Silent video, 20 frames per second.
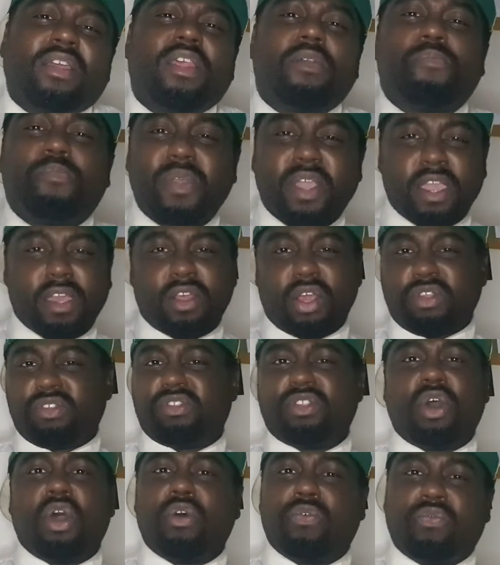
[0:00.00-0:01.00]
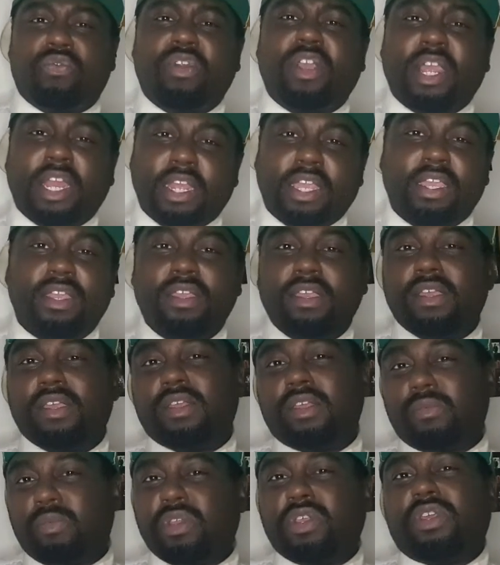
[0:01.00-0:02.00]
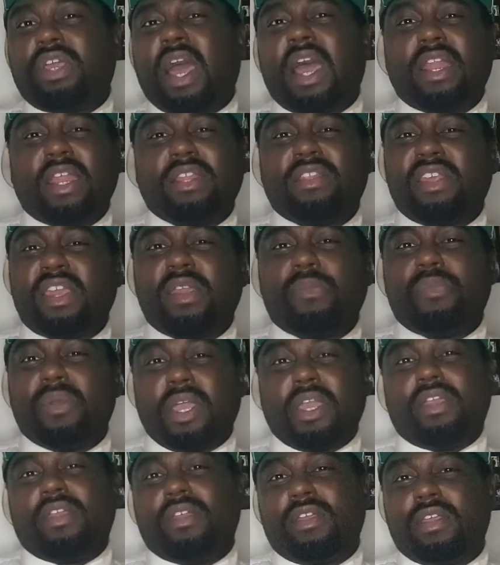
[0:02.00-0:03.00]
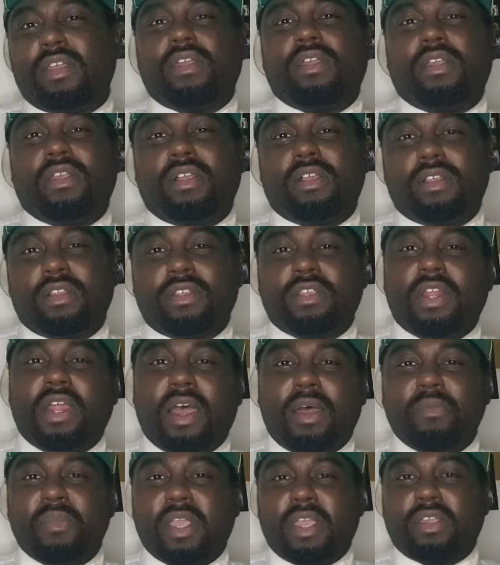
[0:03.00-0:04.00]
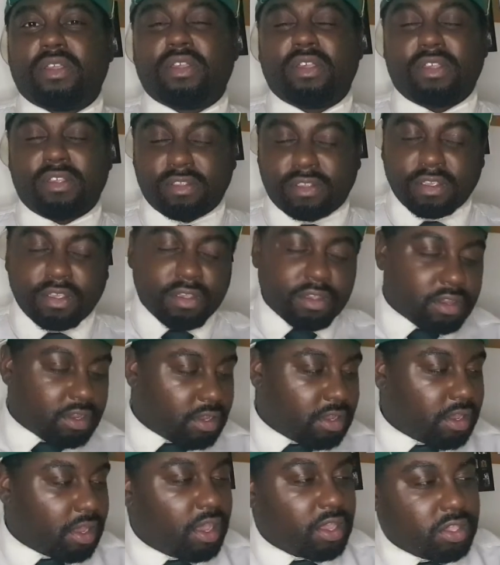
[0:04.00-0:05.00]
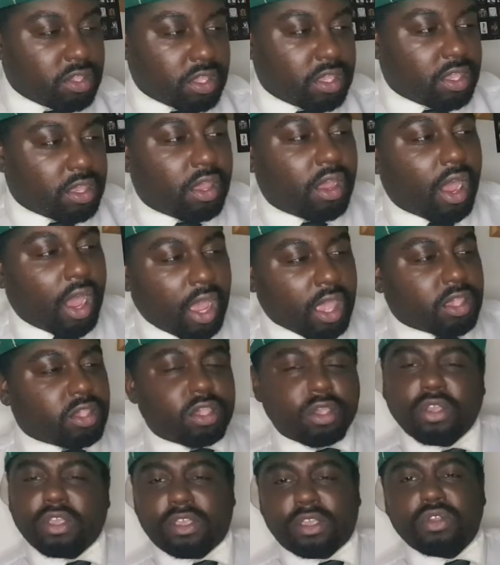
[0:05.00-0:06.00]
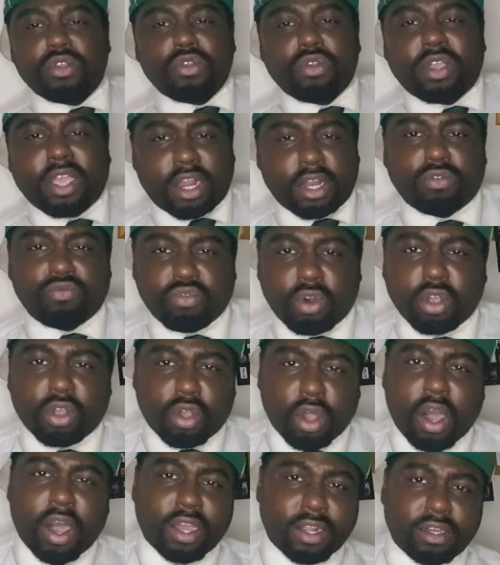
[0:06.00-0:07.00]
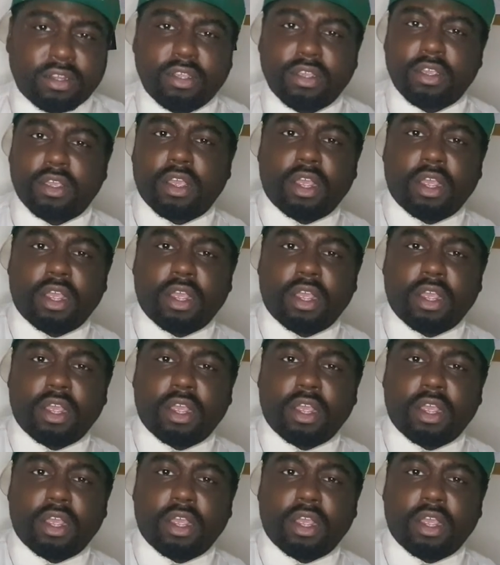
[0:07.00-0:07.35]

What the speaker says: being herself, really. I mean, you kind of deep it. You know what I mean? Because you kind of regard,